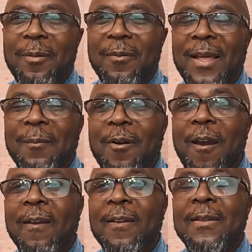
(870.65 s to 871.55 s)
not
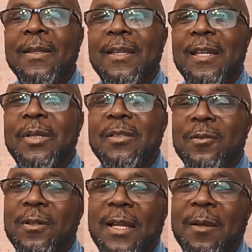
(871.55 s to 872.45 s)
park, it'd be
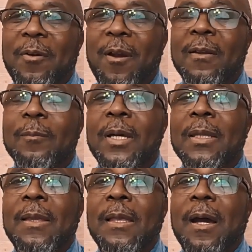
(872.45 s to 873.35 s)
sort of like a park,
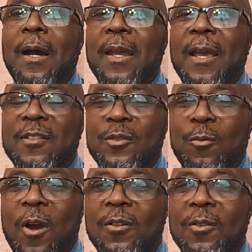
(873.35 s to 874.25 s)
but as you're
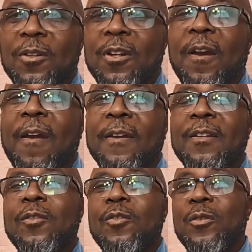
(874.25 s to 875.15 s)
walking through the
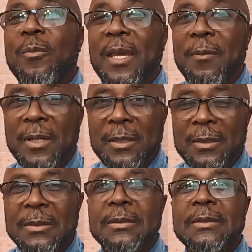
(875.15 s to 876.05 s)
garden, you'll be able to
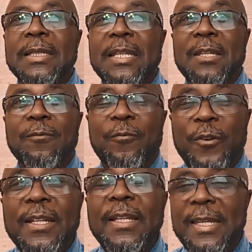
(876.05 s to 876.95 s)

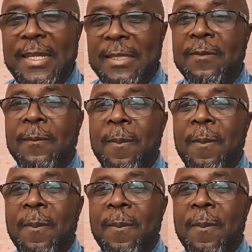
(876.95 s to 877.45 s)
freely eat,